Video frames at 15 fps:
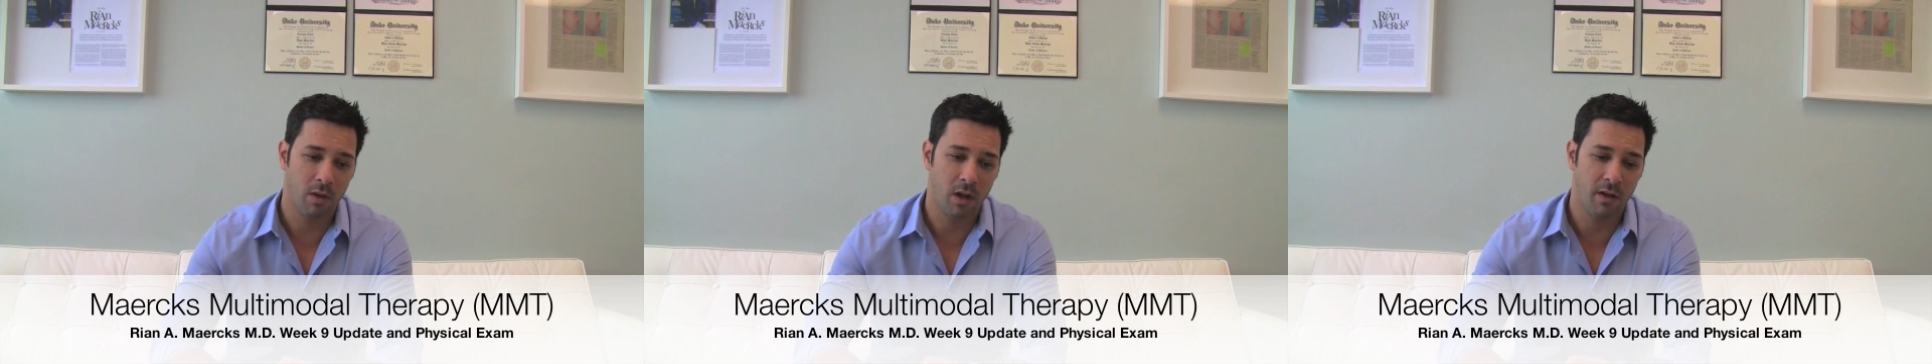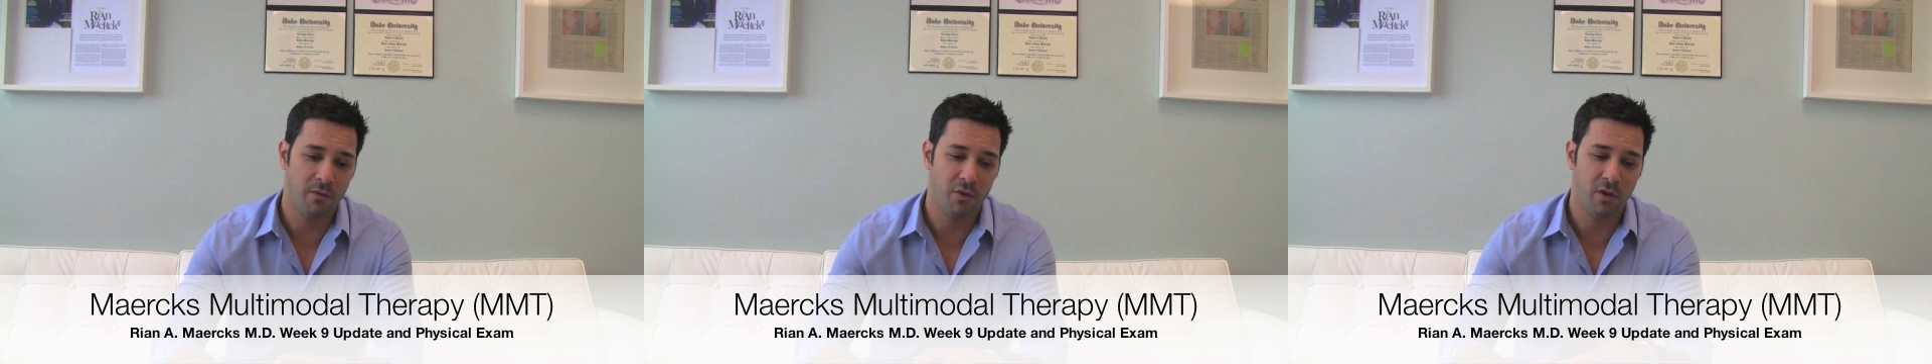
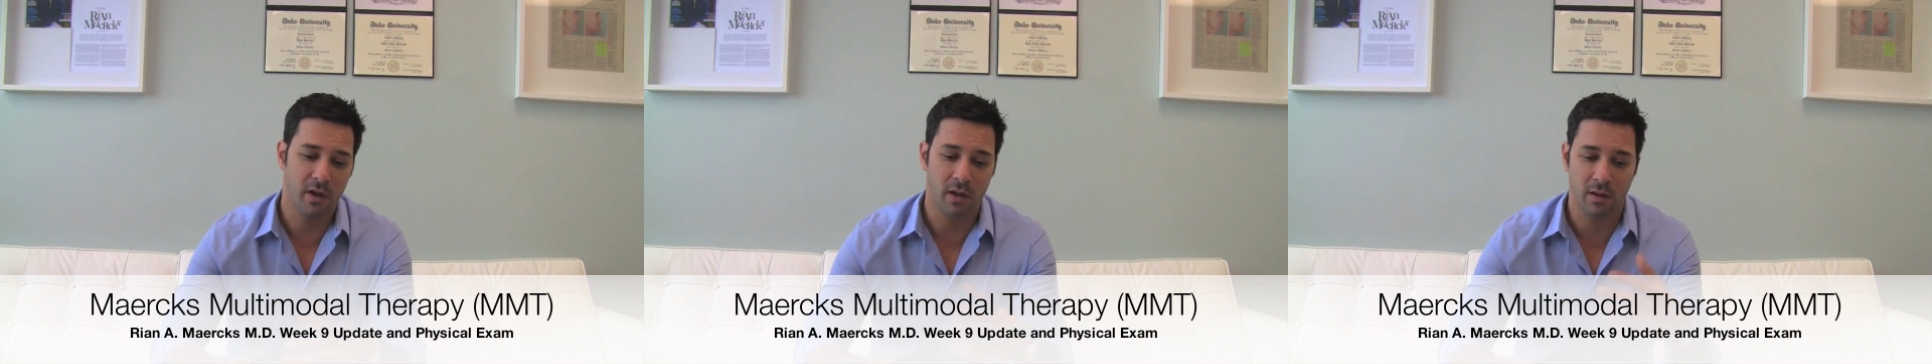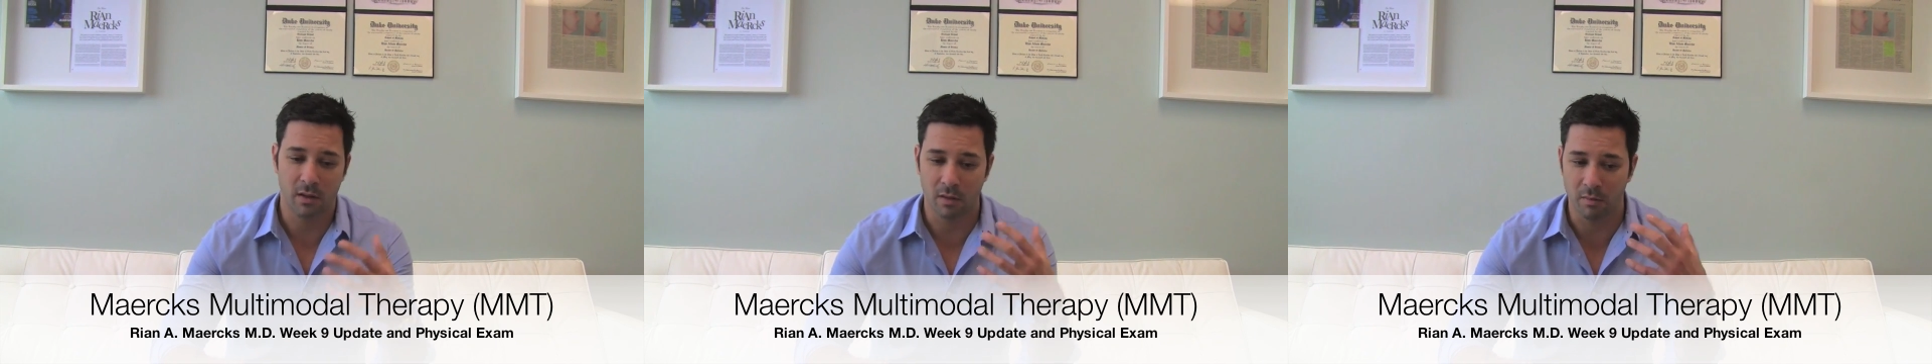if you
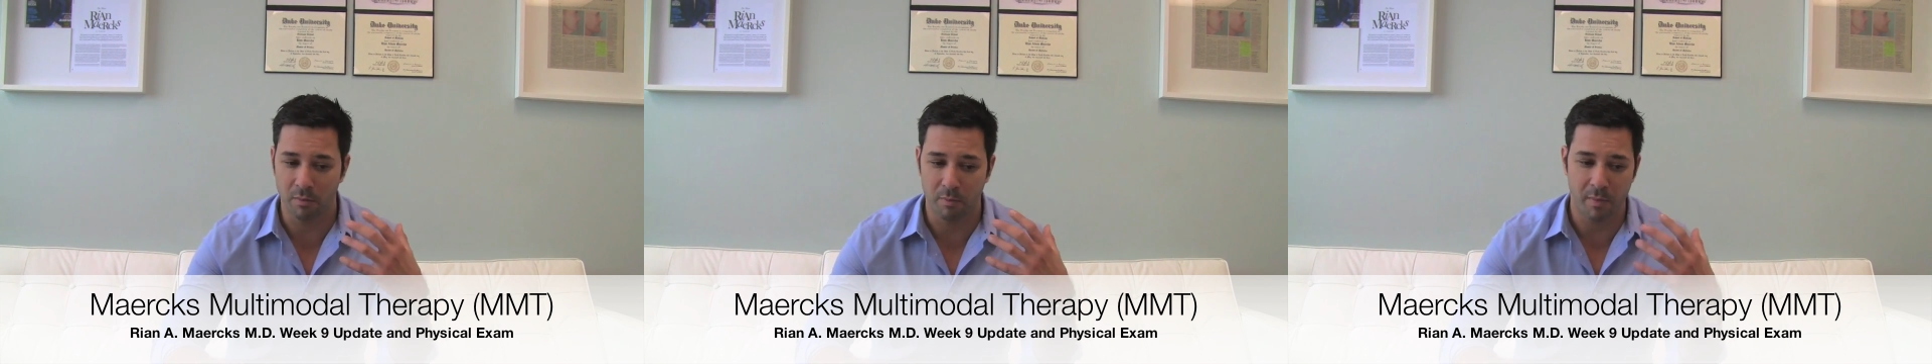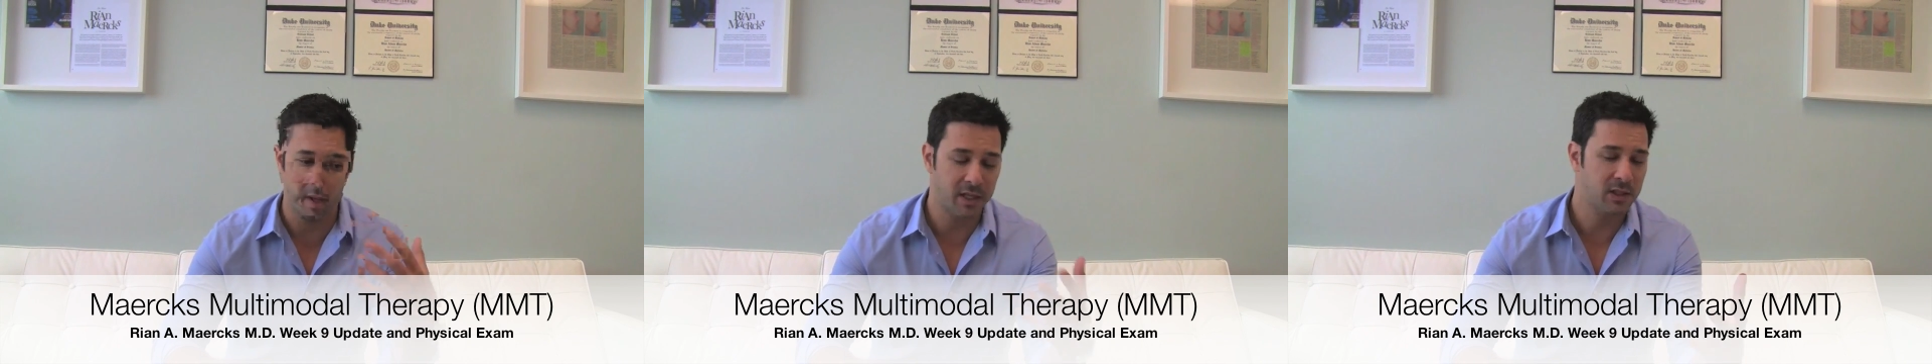get the
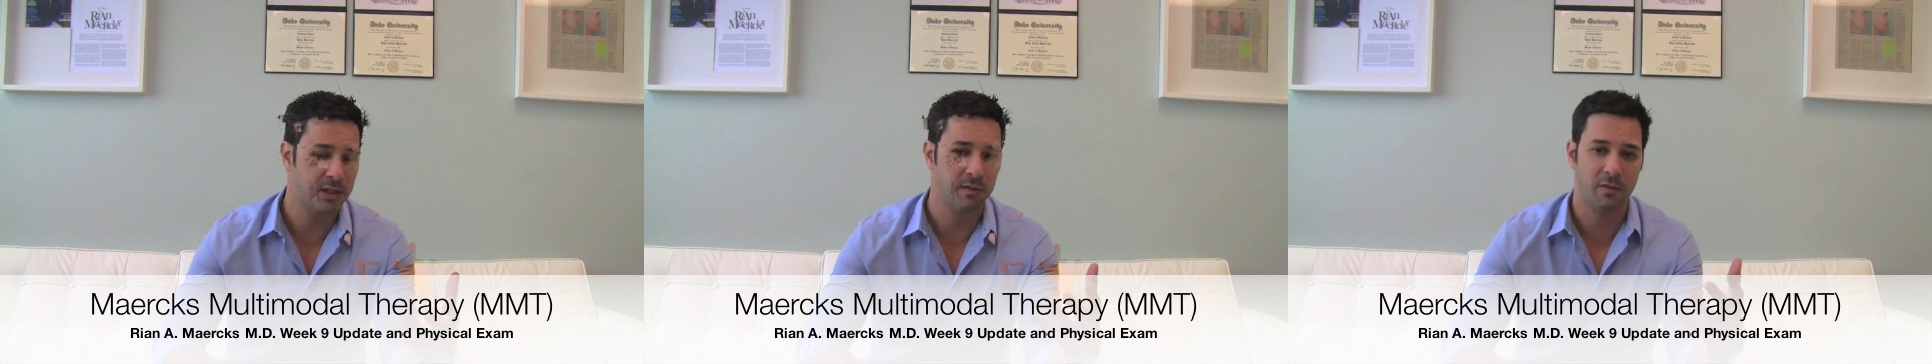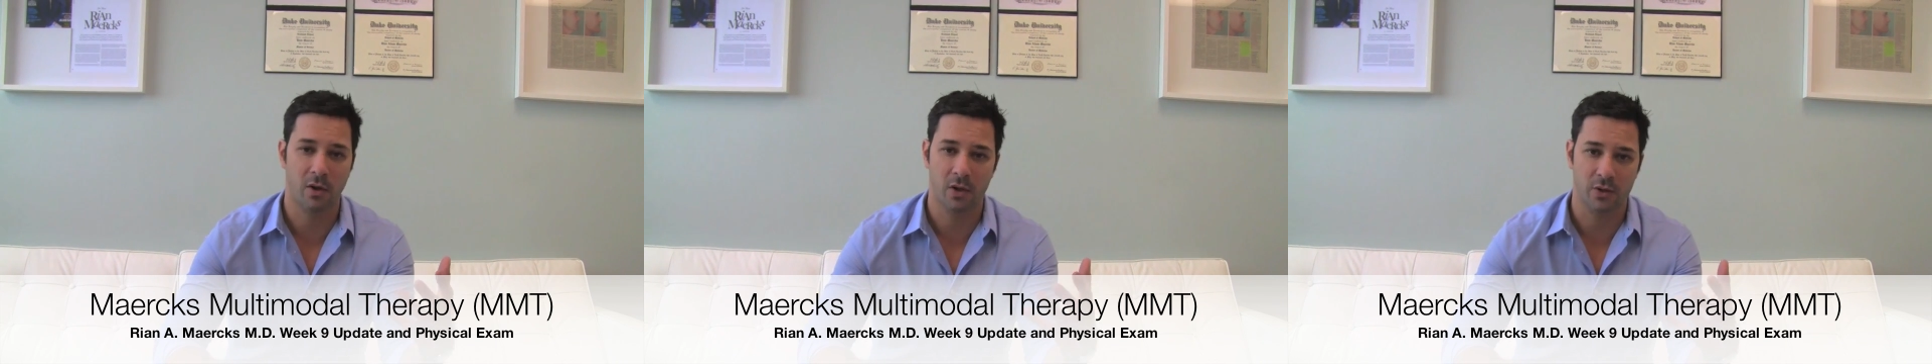best
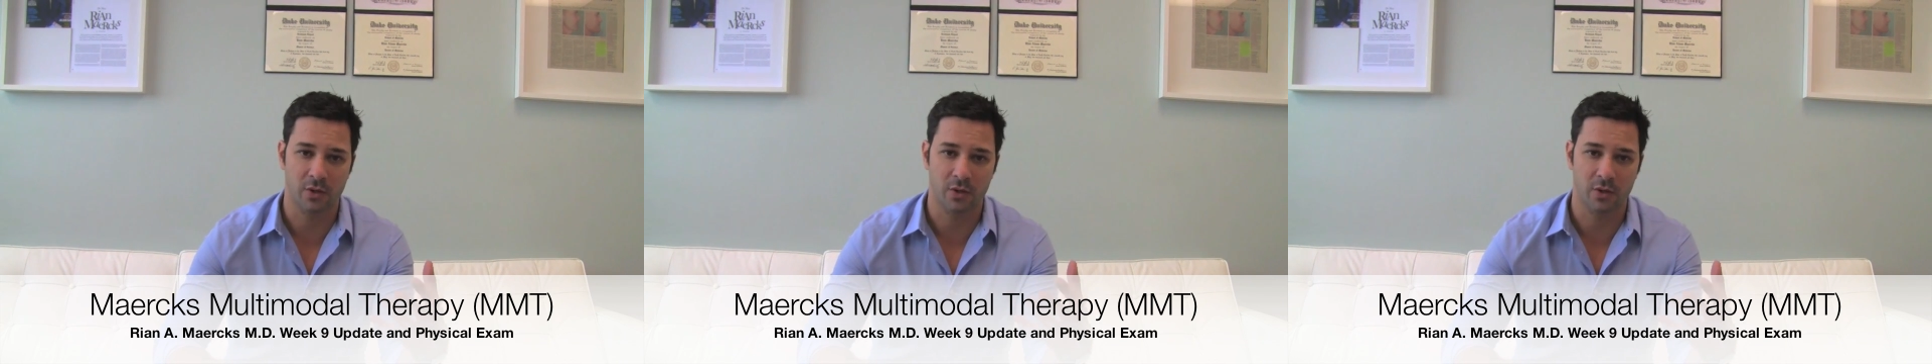of all